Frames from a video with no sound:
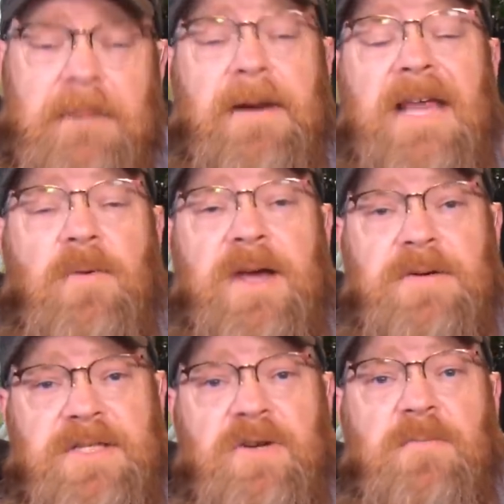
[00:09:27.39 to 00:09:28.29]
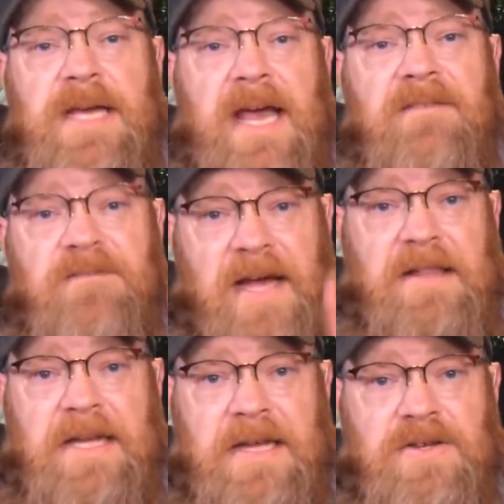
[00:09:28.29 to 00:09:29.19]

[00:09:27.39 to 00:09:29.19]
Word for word: And by the way, it would still be a felony